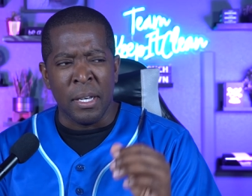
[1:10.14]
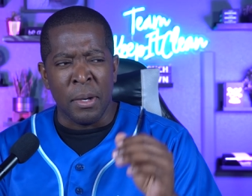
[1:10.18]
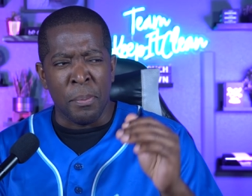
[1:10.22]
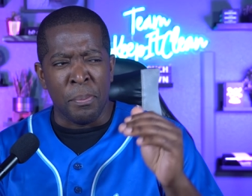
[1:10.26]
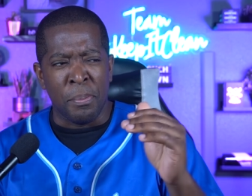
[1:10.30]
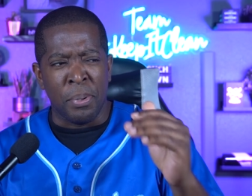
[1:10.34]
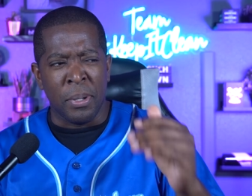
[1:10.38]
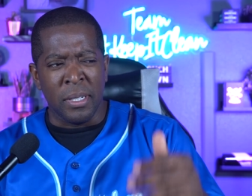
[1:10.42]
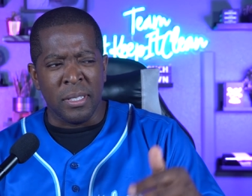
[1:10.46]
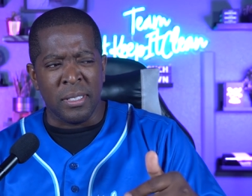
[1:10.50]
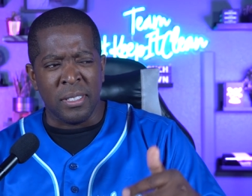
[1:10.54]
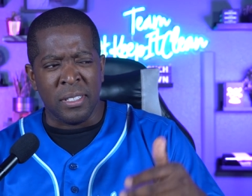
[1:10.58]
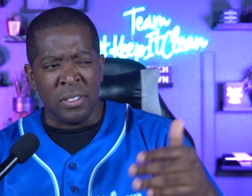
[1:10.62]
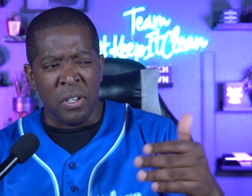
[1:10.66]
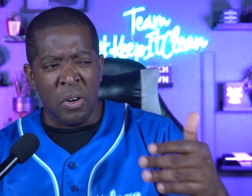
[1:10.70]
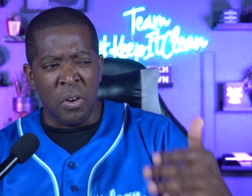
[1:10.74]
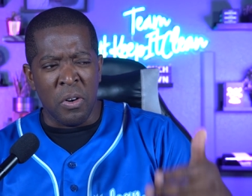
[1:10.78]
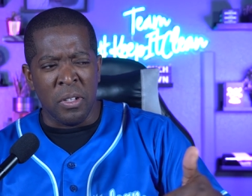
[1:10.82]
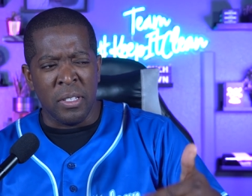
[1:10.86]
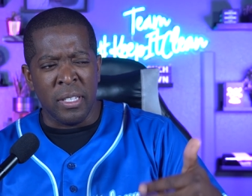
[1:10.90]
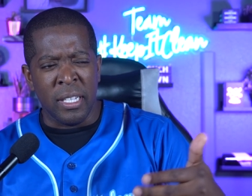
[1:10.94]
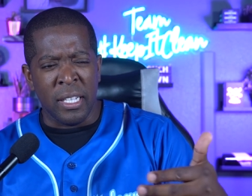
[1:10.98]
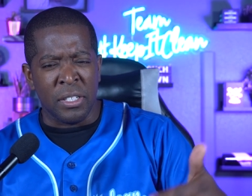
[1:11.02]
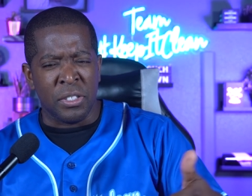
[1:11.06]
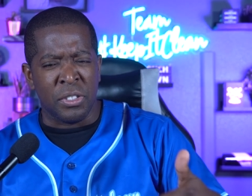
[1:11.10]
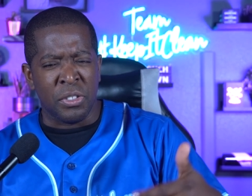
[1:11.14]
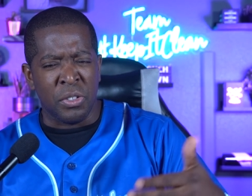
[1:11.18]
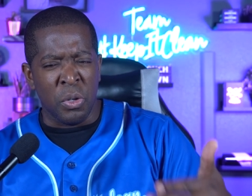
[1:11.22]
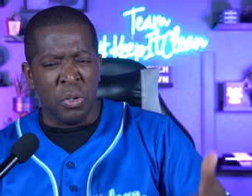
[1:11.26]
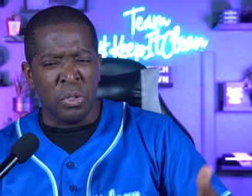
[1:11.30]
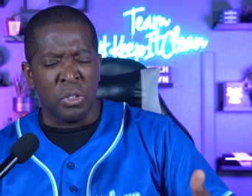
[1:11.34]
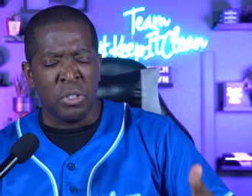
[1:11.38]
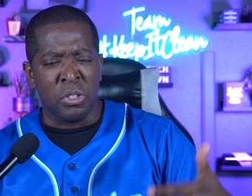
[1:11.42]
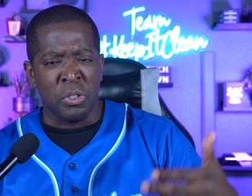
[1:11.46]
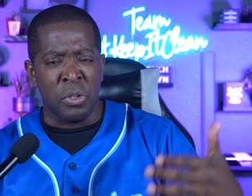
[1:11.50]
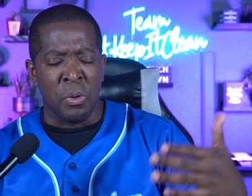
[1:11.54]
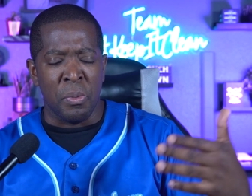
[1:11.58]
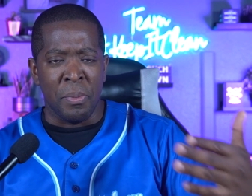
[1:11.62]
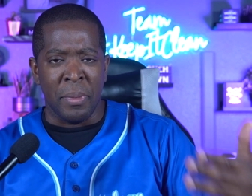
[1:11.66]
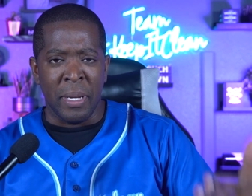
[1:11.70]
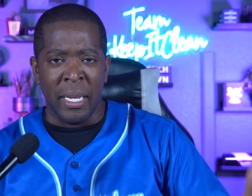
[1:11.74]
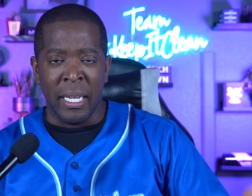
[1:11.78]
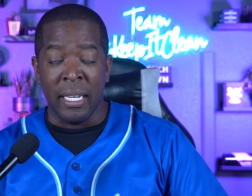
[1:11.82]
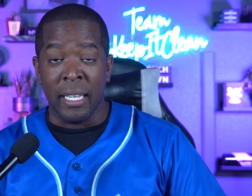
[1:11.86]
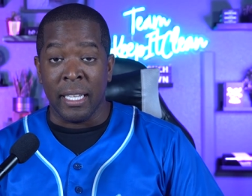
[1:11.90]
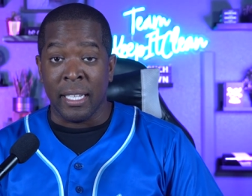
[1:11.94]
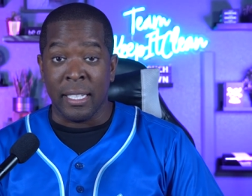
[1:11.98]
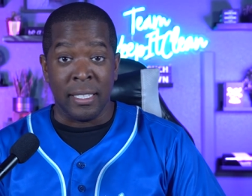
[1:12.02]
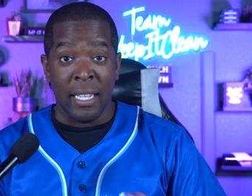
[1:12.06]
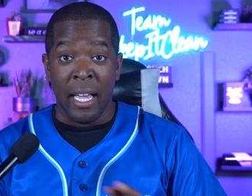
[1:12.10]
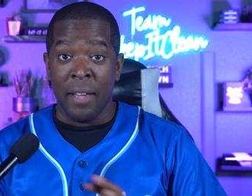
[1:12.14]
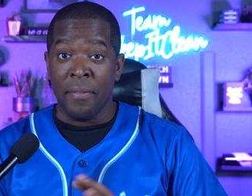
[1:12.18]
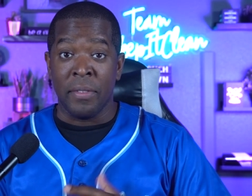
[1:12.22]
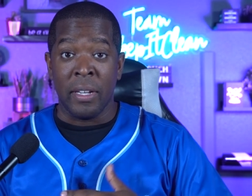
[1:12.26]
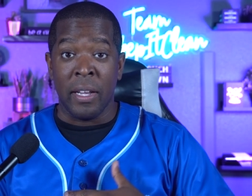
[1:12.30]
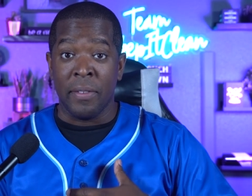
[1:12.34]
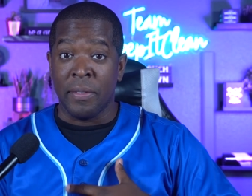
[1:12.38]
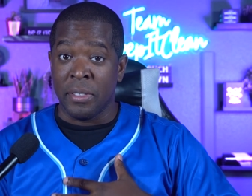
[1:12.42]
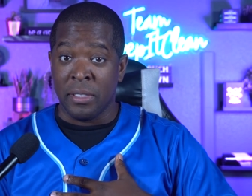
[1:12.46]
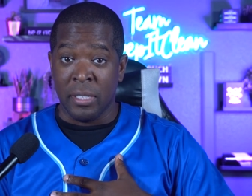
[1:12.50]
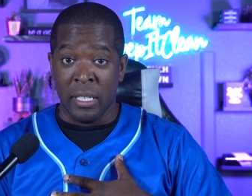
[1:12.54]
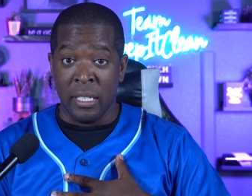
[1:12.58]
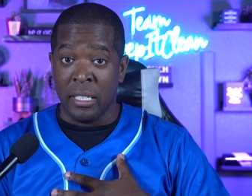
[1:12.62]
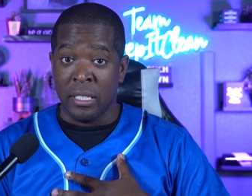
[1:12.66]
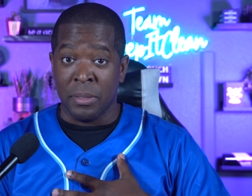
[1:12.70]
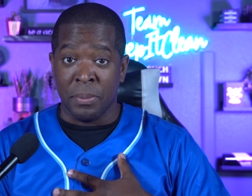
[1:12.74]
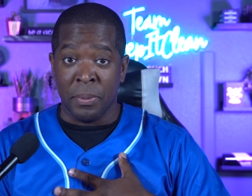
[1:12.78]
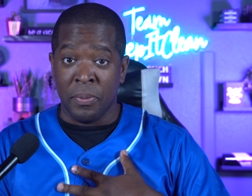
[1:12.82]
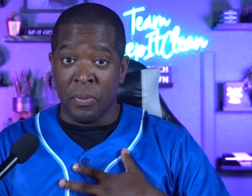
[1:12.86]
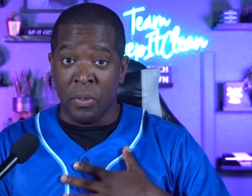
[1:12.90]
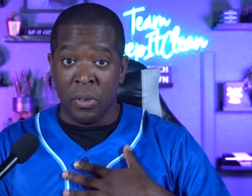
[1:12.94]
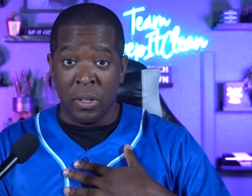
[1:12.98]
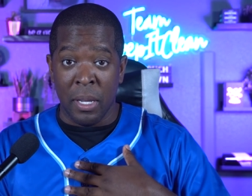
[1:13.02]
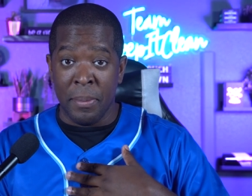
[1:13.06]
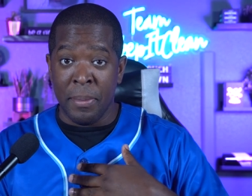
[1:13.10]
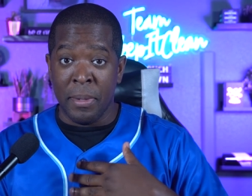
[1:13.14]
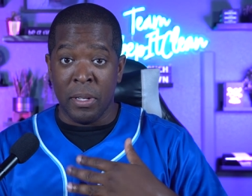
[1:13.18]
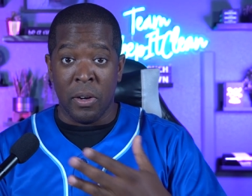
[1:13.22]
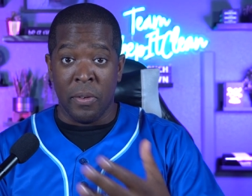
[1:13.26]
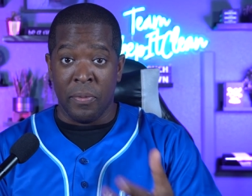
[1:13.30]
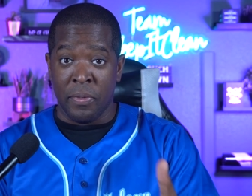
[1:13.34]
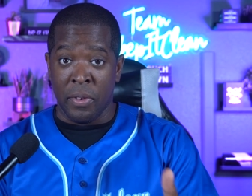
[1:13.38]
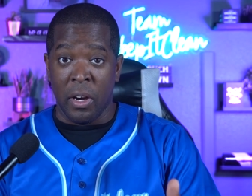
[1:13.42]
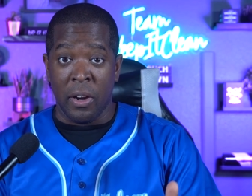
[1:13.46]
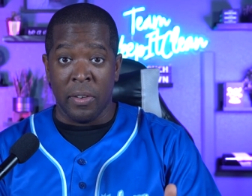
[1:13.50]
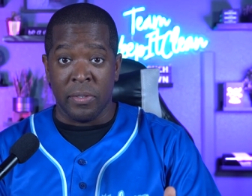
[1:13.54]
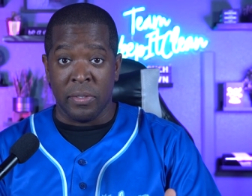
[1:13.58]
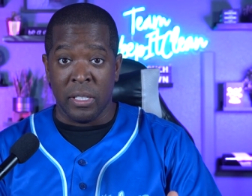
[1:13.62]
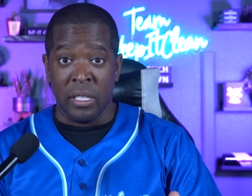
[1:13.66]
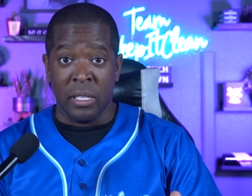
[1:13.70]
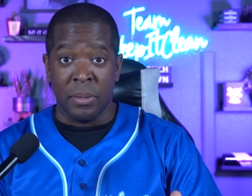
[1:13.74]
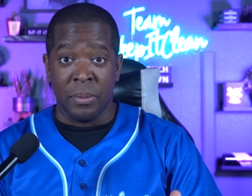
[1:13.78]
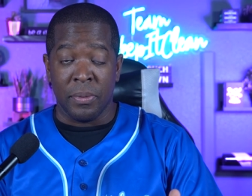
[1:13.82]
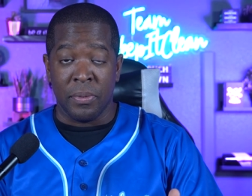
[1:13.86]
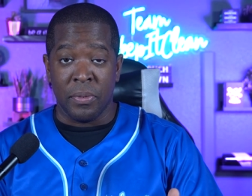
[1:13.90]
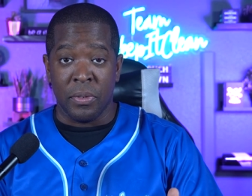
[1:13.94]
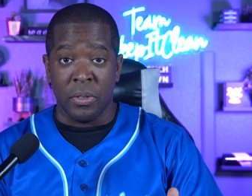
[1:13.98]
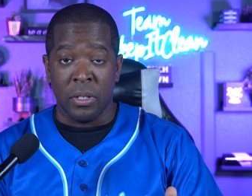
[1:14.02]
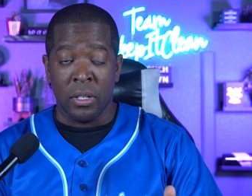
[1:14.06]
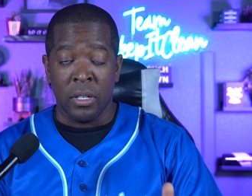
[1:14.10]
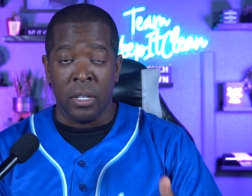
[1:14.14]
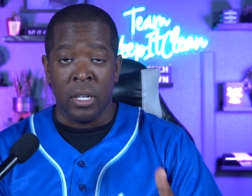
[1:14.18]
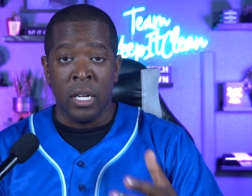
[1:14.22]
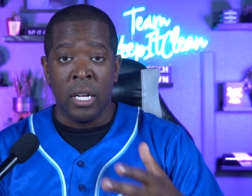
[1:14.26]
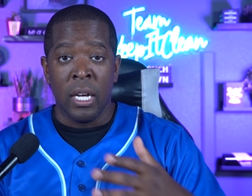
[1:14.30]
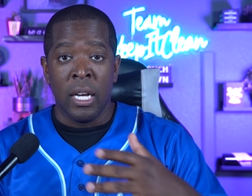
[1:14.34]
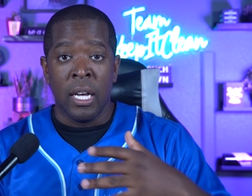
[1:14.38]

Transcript: puts on their social media, because I've never seen this before, let me know if y'all have seen it before,